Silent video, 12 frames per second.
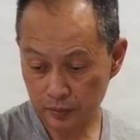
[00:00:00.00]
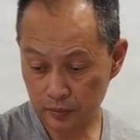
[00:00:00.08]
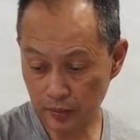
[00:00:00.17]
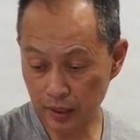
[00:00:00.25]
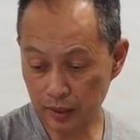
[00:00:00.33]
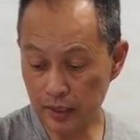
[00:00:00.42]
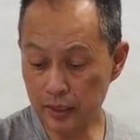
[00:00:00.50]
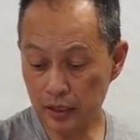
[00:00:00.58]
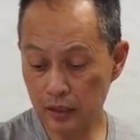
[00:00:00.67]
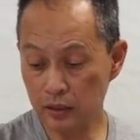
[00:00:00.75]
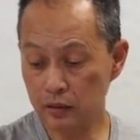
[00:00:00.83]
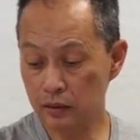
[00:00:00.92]
Not
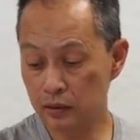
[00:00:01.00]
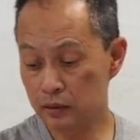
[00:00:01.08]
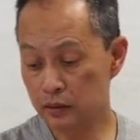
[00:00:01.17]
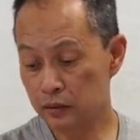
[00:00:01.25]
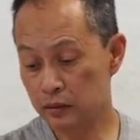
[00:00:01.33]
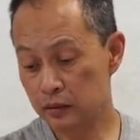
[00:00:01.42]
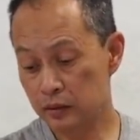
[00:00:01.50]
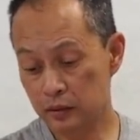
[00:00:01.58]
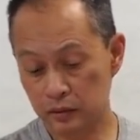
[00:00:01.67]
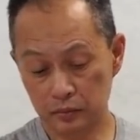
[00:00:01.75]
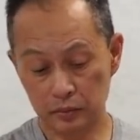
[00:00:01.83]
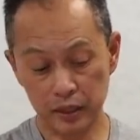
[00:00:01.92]
easy,
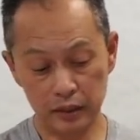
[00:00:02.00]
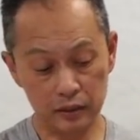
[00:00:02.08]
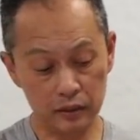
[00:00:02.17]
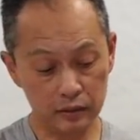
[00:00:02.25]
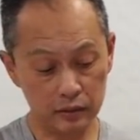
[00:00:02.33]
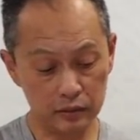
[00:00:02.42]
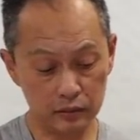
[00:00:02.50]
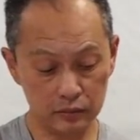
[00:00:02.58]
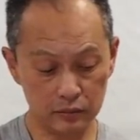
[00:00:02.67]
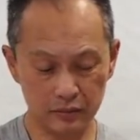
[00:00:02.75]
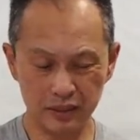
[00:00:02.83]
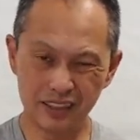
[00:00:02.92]
but
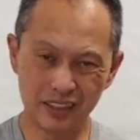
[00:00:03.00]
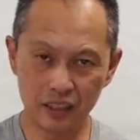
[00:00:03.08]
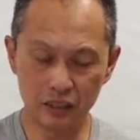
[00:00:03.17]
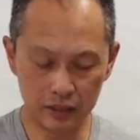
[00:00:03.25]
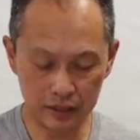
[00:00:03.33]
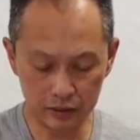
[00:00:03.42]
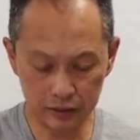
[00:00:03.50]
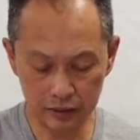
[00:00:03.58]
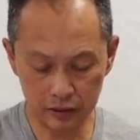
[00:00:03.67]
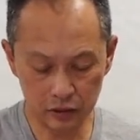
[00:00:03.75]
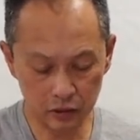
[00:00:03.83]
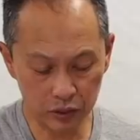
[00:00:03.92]
not that hard either,
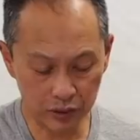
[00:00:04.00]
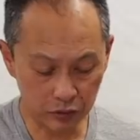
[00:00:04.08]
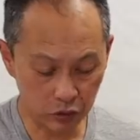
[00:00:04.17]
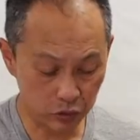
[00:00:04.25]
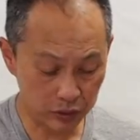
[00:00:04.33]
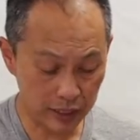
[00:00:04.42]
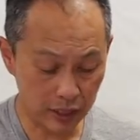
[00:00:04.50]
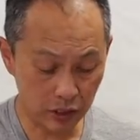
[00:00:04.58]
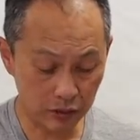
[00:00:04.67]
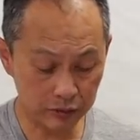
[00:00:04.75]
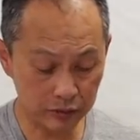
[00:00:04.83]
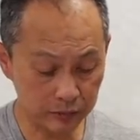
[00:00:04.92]
and you don't have to do it that
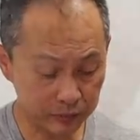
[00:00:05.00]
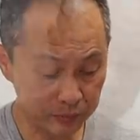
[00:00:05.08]
often.